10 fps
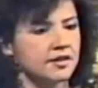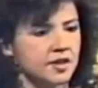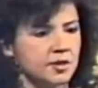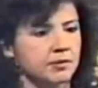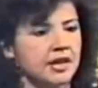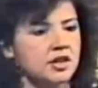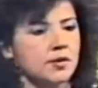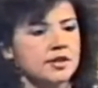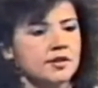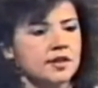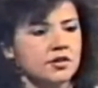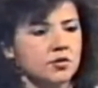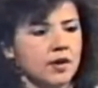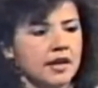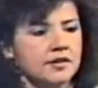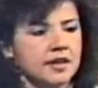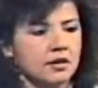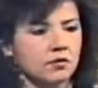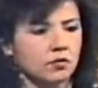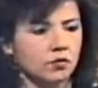It is explained to us in such a way as
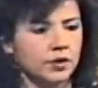that